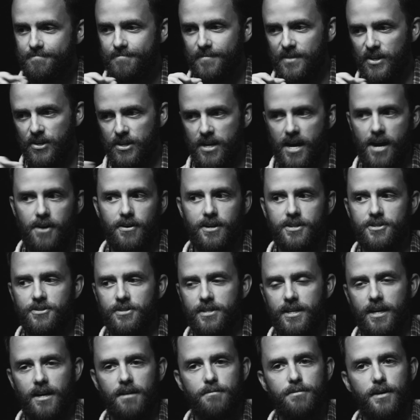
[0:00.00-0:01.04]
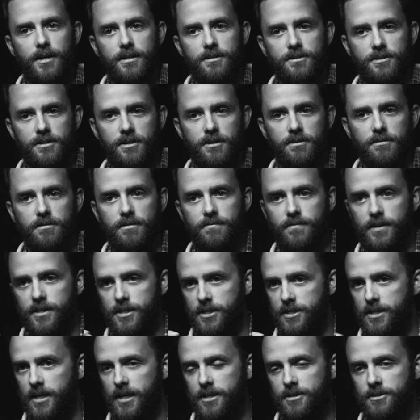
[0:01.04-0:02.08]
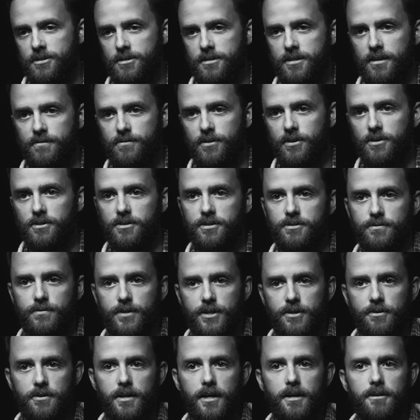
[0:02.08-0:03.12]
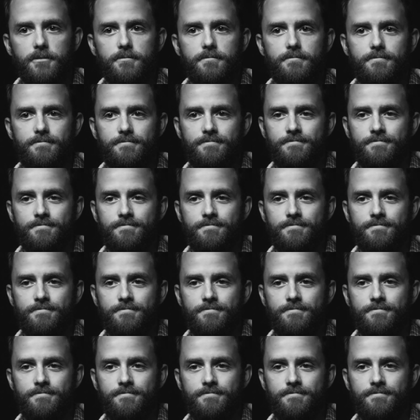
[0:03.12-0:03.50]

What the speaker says: "You're now entering the Alpine Zone. The vegetation is difficult to regrow.